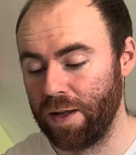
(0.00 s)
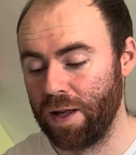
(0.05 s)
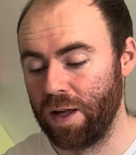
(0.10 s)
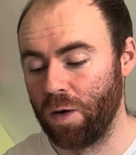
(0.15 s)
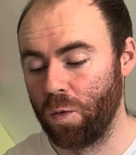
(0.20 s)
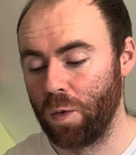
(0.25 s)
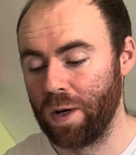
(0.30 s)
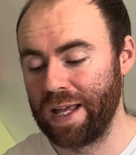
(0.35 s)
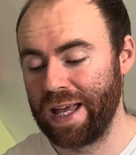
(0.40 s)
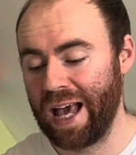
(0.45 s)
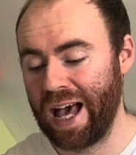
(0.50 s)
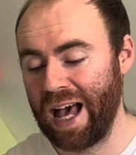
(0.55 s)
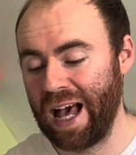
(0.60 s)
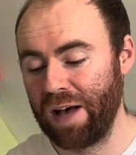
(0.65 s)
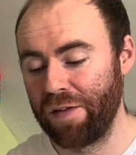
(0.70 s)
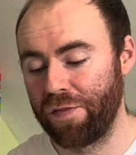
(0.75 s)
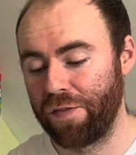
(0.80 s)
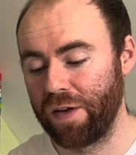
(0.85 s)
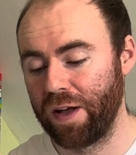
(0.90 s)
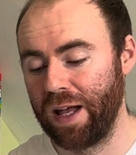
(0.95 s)
We
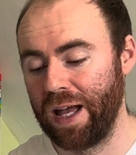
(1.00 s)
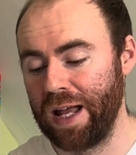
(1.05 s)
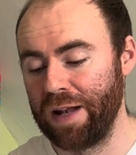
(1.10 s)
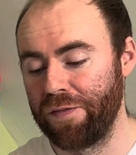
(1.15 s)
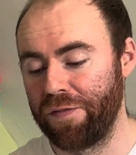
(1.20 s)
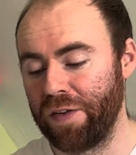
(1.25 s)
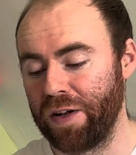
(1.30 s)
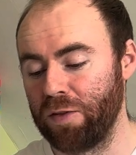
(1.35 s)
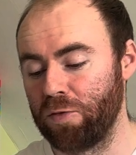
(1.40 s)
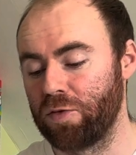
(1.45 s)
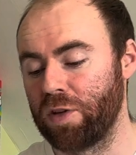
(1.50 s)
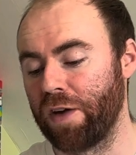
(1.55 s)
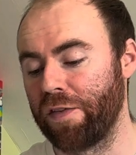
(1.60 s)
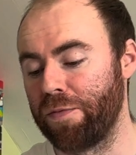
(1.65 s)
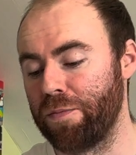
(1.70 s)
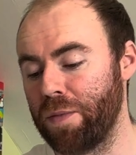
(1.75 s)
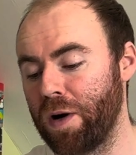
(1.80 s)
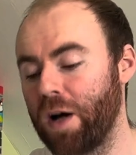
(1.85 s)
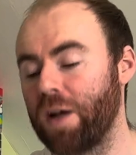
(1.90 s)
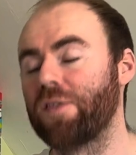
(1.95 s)
have
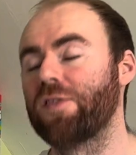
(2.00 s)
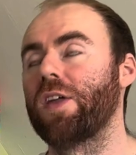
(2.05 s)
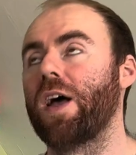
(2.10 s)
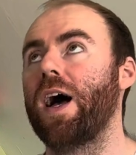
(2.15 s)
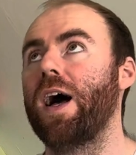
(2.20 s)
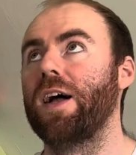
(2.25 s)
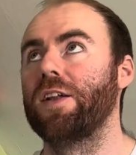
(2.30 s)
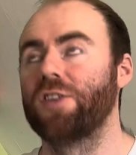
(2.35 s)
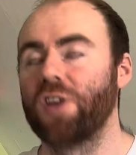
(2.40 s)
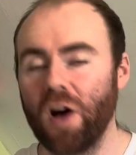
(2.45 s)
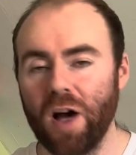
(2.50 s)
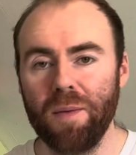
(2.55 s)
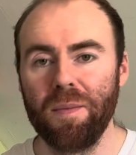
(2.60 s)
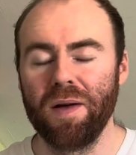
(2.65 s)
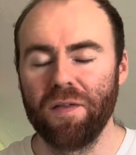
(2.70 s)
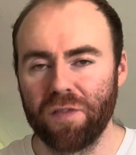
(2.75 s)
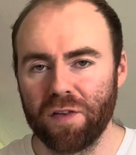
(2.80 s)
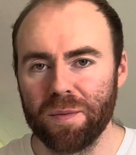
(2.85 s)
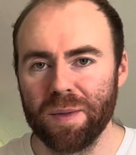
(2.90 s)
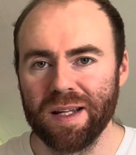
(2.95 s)

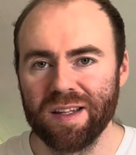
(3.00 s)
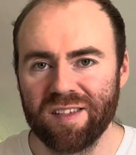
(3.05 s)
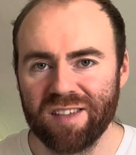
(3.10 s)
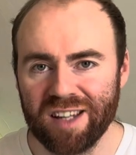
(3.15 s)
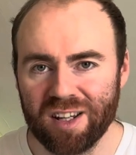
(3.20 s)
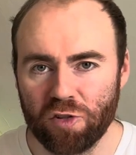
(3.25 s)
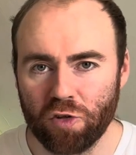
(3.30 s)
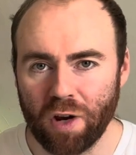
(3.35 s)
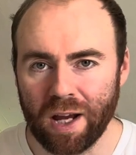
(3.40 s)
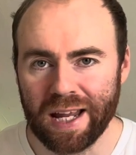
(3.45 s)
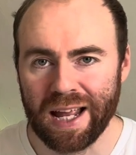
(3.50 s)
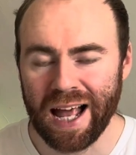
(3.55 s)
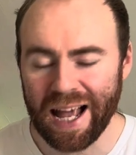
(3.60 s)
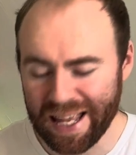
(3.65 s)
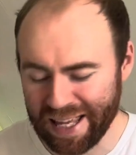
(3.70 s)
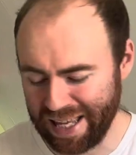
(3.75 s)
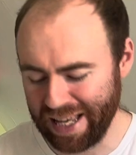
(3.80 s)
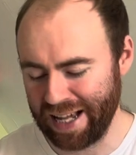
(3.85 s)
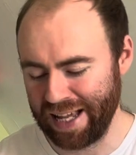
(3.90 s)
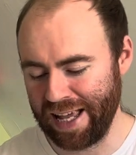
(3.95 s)
N-phenyl-dimethylamine citrate,
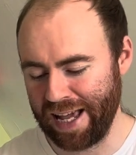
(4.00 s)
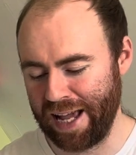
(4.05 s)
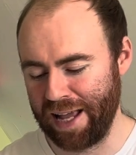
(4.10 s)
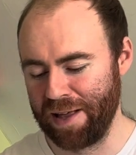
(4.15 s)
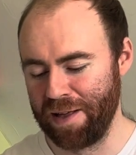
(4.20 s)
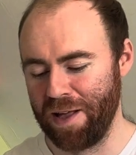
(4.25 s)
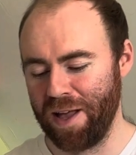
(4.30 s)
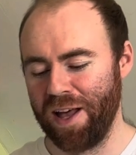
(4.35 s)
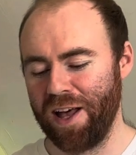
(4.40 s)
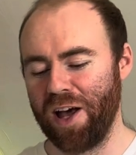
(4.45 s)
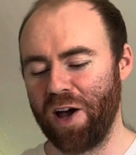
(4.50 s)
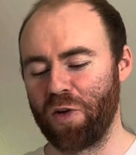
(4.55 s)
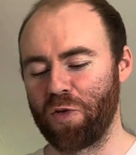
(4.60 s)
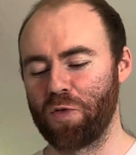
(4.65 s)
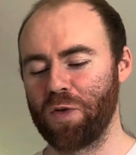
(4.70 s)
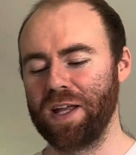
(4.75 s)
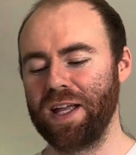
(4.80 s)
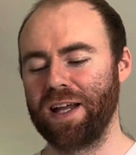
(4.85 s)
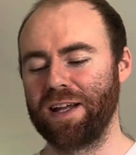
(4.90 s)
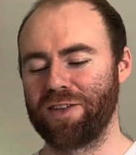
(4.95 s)
aka
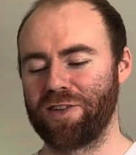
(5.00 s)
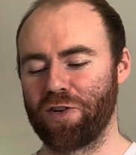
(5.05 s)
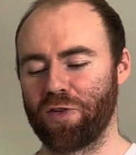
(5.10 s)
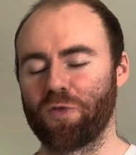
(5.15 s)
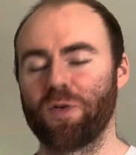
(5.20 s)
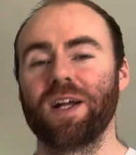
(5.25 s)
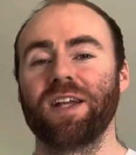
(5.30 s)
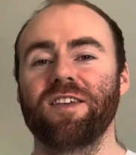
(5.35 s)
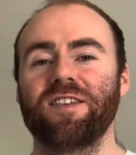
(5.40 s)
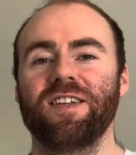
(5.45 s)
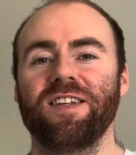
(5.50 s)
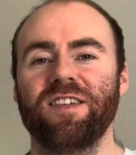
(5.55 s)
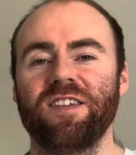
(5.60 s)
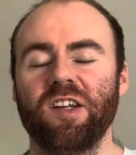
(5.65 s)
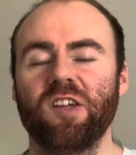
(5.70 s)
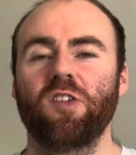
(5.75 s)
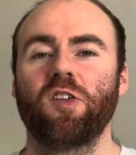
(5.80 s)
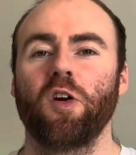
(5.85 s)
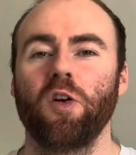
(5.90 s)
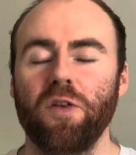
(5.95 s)
Urea diurensis,
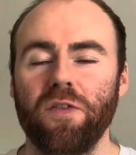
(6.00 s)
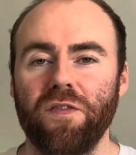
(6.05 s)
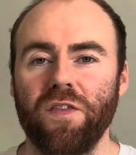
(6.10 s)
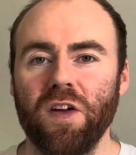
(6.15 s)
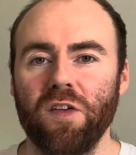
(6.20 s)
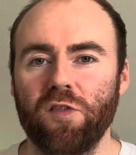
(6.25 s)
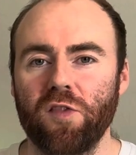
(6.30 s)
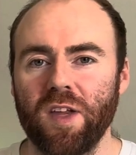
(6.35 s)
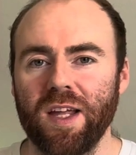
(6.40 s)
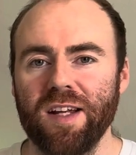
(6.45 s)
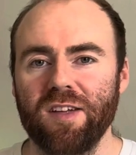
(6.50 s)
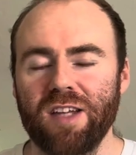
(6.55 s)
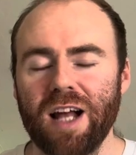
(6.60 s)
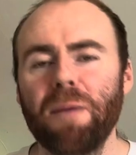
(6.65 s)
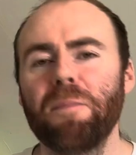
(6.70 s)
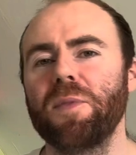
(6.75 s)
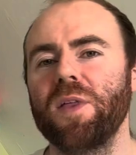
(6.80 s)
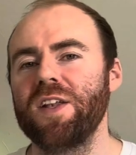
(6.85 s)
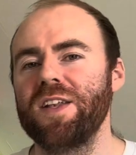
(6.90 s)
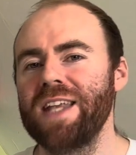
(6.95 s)
at 250,
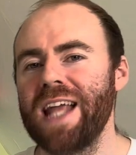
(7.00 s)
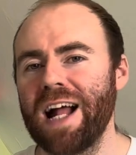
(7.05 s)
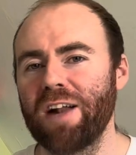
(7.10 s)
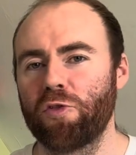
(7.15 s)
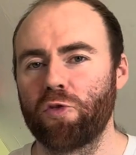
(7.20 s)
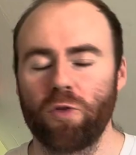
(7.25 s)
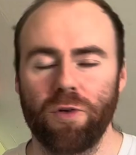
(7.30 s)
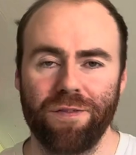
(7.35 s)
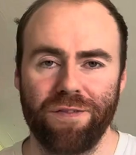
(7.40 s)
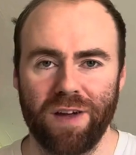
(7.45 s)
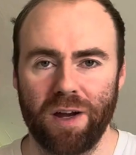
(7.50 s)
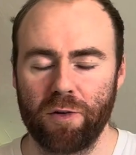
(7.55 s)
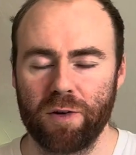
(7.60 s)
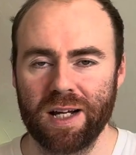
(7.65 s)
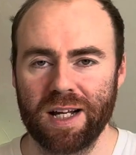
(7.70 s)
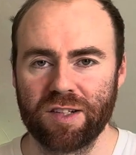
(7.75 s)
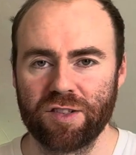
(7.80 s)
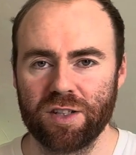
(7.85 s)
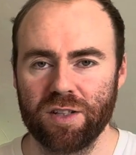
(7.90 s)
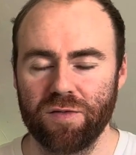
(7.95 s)
dubbed the natural
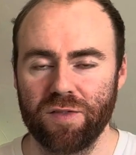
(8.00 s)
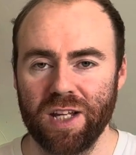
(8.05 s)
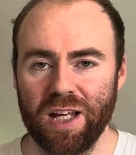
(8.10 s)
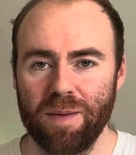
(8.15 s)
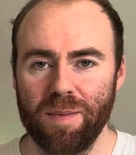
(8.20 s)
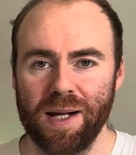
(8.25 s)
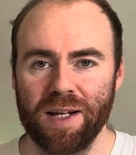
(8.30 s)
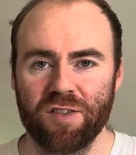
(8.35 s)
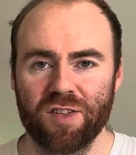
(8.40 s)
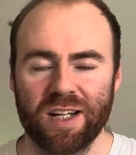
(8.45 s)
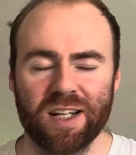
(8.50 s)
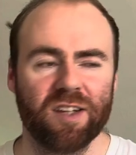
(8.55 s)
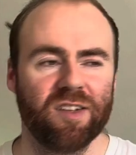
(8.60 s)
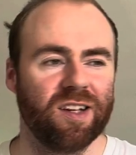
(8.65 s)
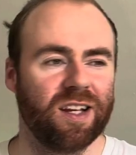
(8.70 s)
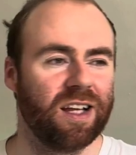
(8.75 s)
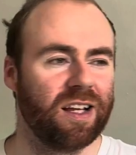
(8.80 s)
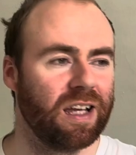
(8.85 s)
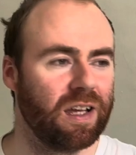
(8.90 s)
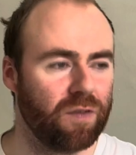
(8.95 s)
variation of DMHA because it
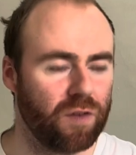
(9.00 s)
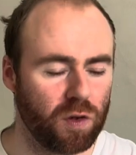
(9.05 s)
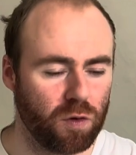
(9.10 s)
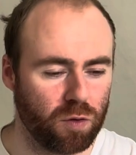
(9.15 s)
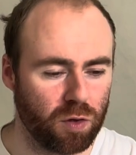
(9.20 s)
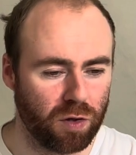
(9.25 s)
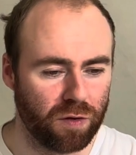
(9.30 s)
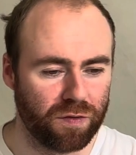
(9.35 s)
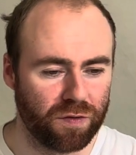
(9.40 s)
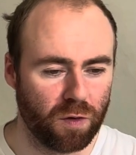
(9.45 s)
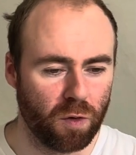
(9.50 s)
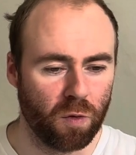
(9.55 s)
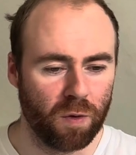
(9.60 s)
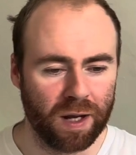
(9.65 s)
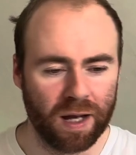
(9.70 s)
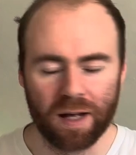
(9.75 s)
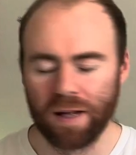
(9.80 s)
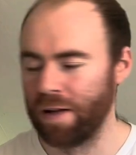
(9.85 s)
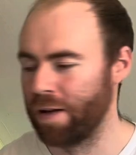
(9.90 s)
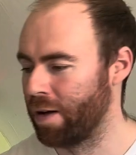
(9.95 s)
can give you
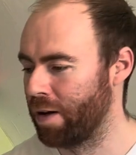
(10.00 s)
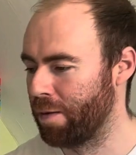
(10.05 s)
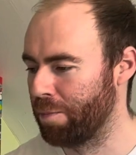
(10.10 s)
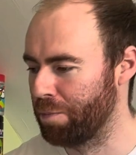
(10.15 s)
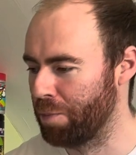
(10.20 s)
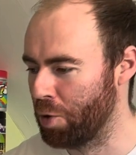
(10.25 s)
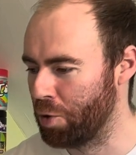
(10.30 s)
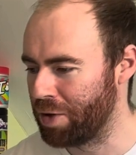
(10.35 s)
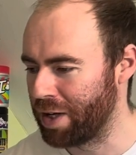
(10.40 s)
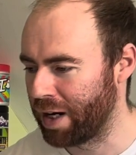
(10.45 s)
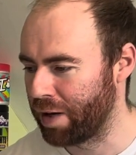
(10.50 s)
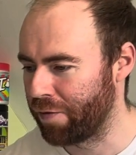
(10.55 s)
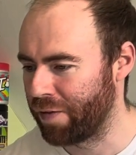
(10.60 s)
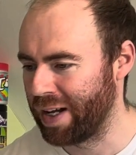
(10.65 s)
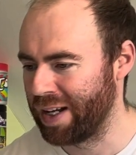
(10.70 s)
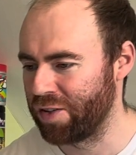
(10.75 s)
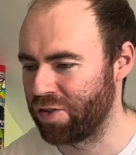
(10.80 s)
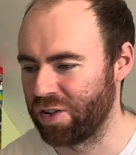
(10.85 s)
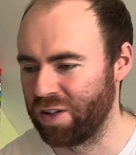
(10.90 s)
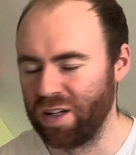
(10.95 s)
euphoria, mood
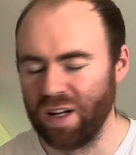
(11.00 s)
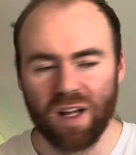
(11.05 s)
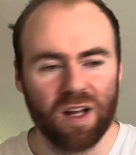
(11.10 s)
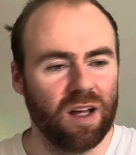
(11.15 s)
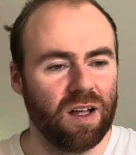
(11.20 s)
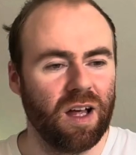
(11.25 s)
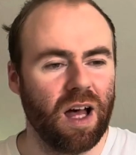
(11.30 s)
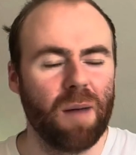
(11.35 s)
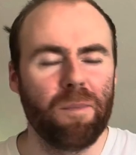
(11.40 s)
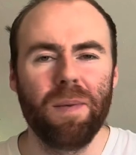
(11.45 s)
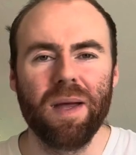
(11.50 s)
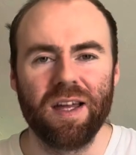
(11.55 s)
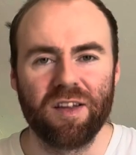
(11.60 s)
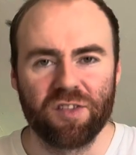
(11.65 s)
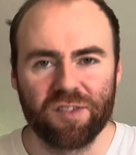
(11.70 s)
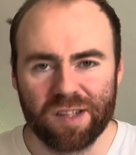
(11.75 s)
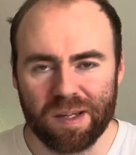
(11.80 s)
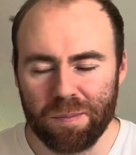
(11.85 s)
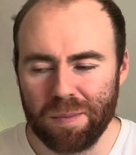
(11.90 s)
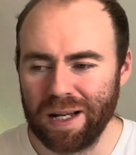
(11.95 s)
elevation, a bit of
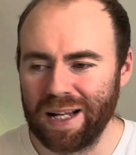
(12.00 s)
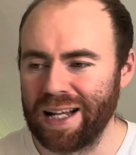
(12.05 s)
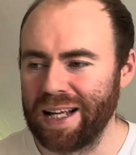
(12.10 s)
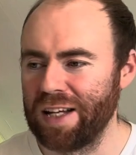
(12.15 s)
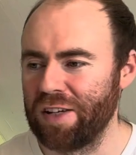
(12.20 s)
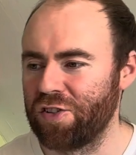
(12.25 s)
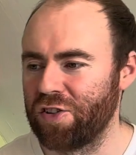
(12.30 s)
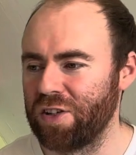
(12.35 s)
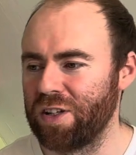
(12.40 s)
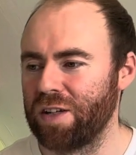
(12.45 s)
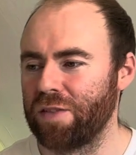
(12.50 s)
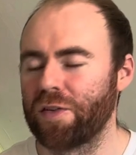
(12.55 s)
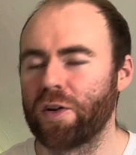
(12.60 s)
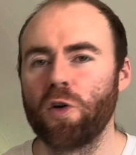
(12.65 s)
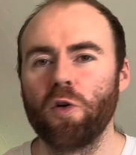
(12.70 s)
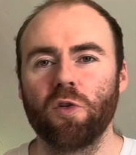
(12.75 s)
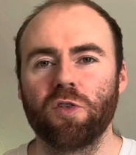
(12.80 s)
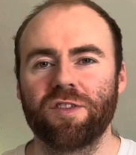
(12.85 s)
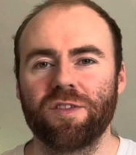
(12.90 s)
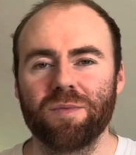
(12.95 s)
stimulation, and of
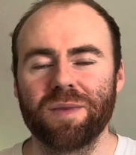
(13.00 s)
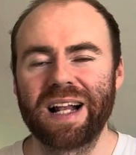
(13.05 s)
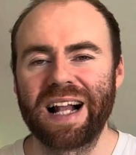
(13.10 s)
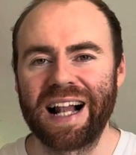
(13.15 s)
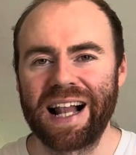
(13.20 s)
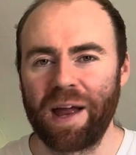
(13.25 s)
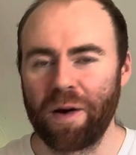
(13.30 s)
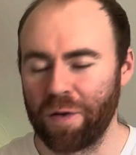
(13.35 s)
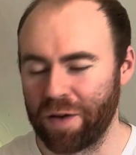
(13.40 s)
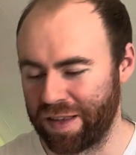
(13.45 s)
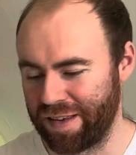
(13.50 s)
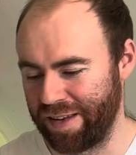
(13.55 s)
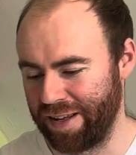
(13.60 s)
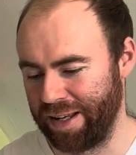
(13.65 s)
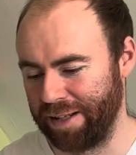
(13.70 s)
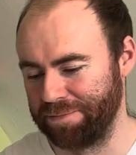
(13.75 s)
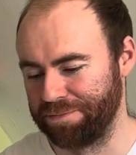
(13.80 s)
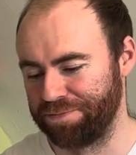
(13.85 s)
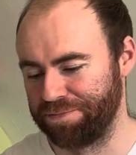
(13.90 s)
course some clarity.